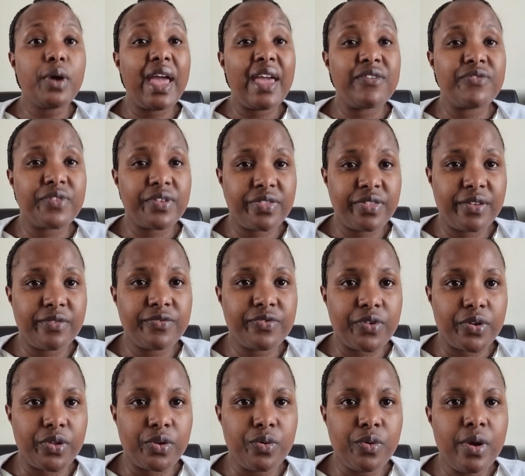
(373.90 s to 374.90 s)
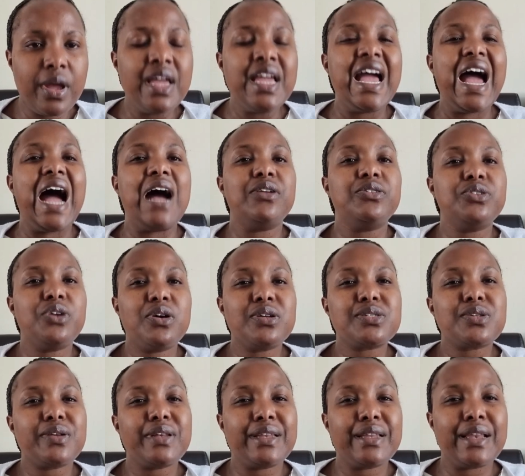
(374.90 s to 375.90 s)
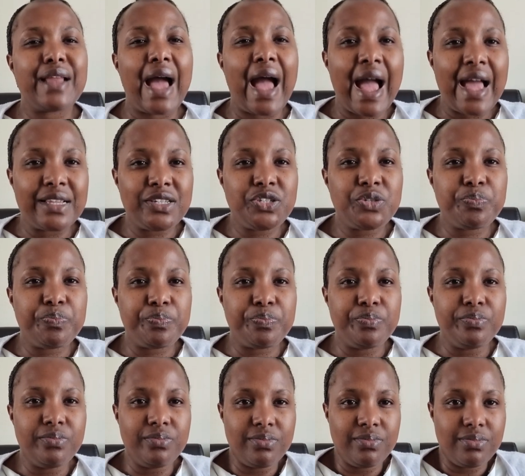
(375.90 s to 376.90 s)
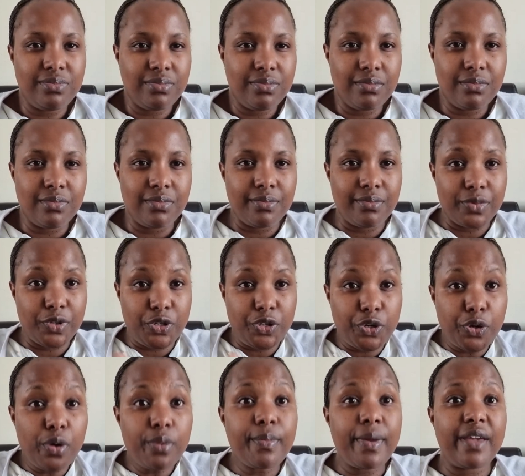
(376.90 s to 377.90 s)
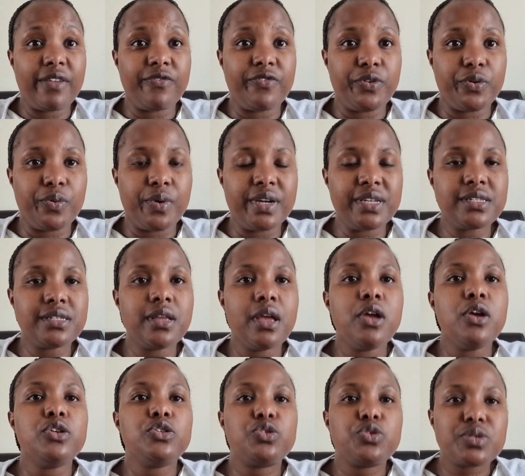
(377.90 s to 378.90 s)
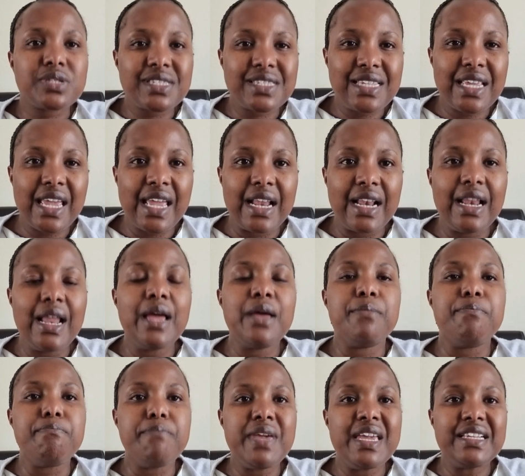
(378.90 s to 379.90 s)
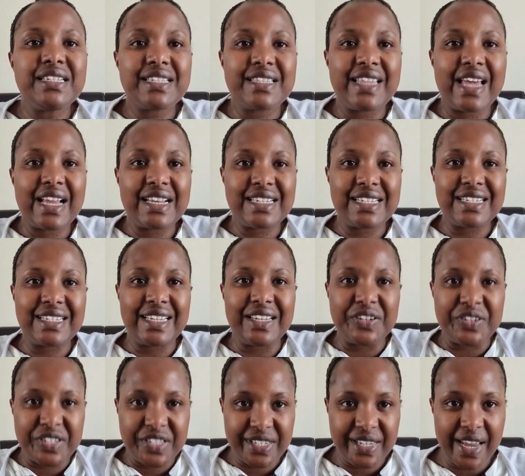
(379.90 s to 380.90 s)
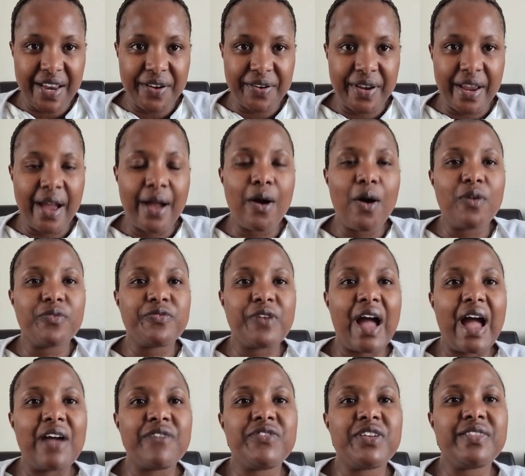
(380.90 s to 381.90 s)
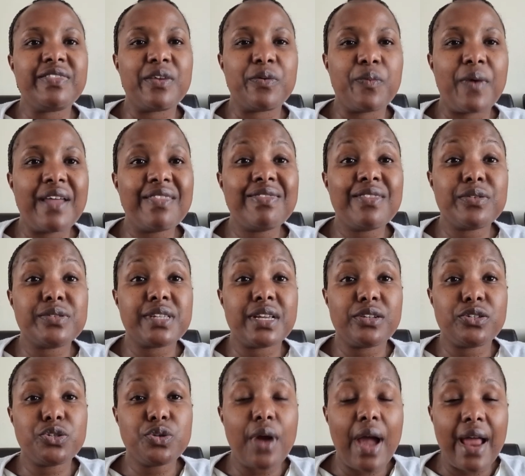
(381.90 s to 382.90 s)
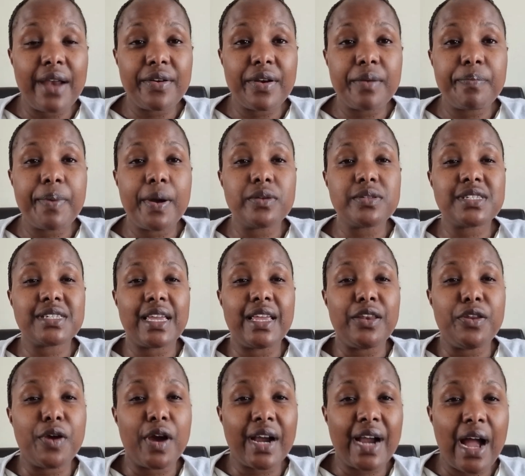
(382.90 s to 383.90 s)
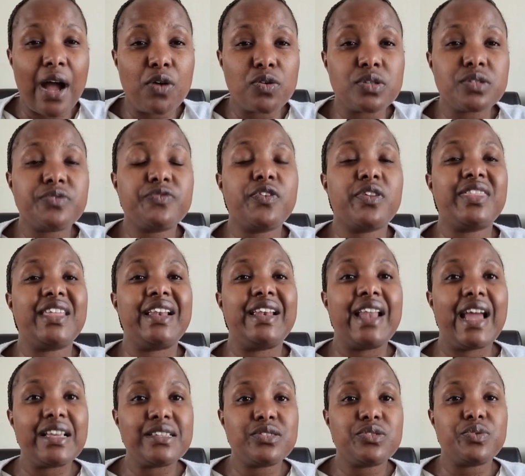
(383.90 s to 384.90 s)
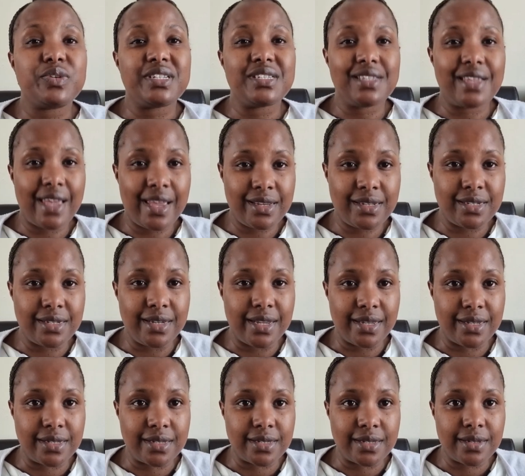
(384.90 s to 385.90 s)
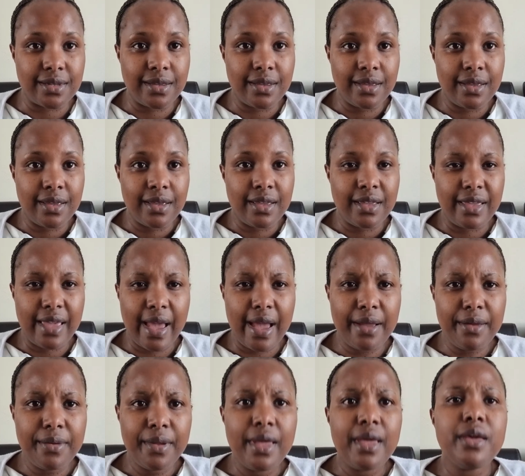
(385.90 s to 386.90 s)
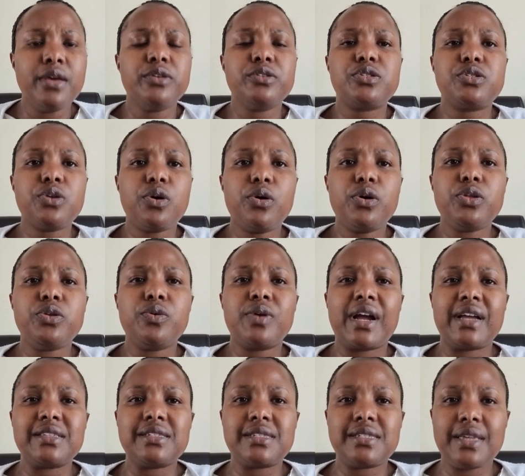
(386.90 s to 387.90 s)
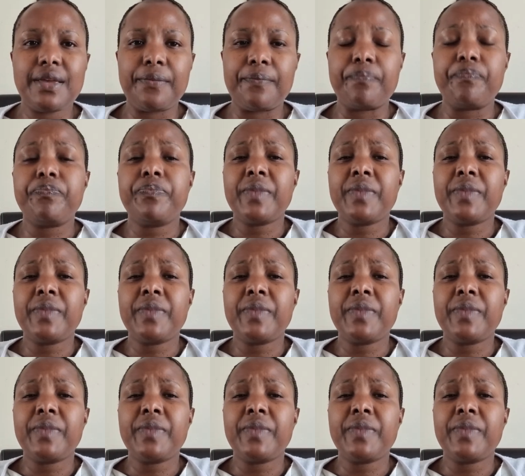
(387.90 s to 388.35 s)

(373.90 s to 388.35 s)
everything for you, I'll also urge you, my viewers, to still meet that criteria of having the £1,200 in your account for the last 28 days. Yeah? So you can see,